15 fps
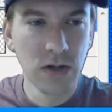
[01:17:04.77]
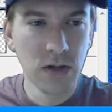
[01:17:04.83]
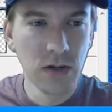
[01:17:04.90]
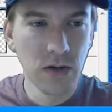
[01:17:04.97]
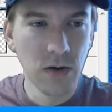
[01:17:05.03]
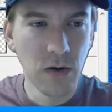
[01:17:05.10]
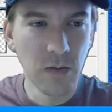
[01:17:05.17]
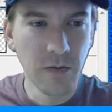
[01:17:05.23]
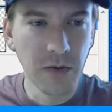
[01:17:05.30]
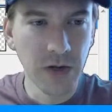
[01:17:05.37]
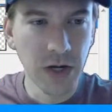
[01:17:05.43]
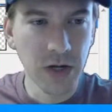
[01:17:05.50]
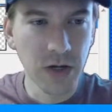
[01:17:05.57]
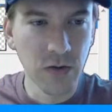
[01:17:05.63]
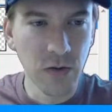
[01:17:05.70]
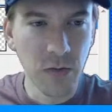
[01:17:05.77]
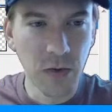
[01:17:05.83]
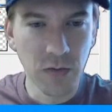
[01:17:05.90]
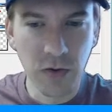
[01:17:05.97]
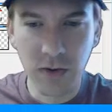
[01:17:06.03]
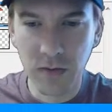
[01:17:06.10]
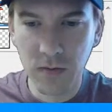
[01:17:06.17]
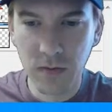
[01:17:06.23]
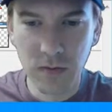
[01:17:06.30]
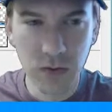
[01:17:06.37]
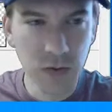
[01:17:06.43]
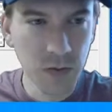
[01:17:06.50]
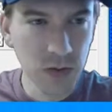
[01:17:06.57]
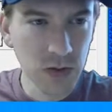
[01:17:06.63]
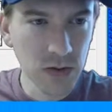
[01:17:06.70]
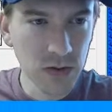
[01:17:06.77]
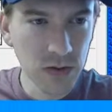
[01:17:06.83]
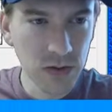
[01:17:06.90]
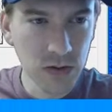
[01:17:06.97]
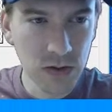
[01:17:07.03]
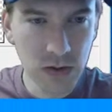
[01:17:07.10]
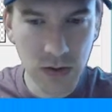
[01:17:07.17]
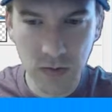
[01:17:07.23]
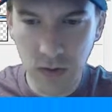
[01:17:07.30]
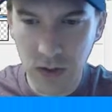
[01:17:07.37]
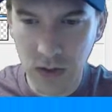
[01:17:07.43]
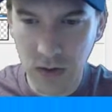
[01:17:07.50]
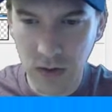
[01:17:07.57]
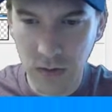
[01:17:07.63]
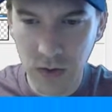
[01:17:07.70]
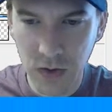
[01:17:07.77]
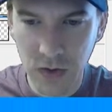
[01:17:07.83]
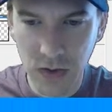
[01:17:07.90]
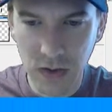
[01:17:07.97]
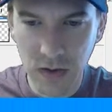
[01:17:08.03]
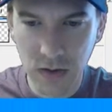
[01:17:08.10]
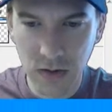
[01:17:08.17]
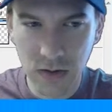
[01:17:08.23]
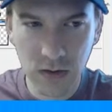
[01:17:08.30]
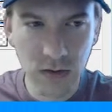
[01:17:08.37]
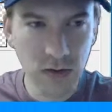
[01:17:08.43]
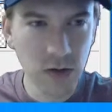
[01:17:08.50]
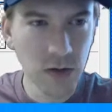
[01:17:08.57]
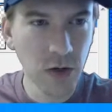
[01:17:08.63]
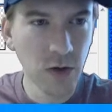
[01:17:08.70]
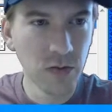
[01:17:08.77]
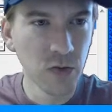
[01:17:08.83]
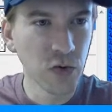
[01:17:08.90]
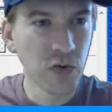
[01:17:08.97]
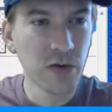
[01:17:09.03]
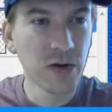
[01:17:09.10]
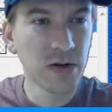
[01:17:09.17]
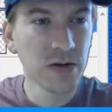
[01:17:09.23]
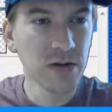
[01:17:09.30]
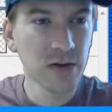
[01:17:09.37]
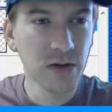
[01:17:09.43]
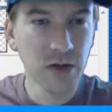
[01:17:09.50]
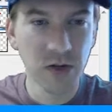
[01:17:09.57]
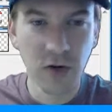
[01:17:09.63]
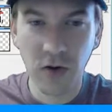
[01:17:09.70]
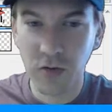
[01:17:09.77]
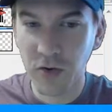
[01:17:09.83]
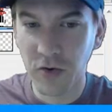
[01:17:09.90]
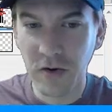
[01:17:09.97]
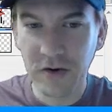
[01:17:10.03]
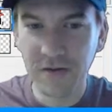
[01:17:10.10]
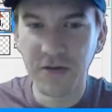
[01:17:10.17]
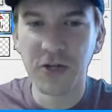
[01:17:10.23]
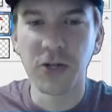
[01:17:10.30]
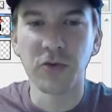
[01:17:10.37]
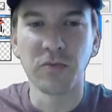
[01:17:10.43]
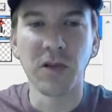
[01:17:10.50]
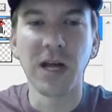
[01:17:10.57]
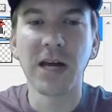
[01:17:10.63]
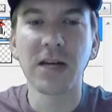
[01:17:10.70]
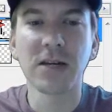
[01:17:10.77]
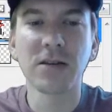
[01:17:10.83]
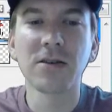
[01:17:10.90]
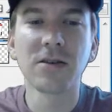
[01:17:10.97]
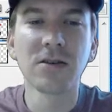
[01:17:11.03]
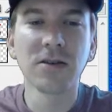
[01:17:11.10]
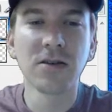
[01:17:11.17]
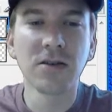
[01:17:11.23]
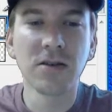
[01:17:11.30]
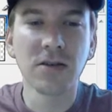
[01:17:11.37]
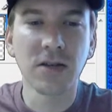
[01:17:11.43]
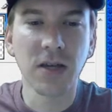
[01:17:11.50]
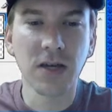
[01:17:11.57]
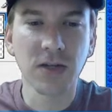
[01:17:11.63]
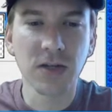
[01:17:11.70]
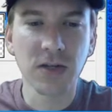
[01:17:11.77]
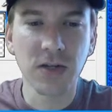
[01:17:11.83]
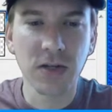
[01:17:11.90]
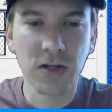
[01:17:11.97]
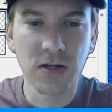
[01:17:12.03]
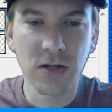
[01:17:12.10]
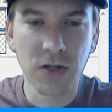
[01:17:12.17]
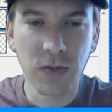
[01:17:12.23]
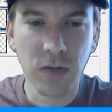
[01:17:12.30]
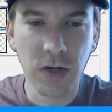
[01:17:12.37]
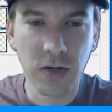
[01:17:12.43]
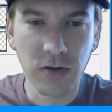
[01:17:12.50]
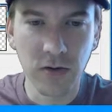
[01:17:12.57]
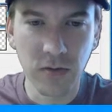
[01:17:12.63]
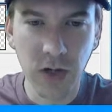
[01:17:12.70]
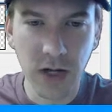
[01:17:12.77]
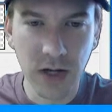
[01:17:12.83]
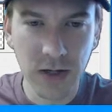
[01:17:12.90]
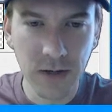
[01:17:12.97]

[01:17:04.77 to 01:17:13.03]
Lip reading: Hopefully I can remember them. Oops. Let's make sure I'm using the Commodore official black, in case it's not just regular black.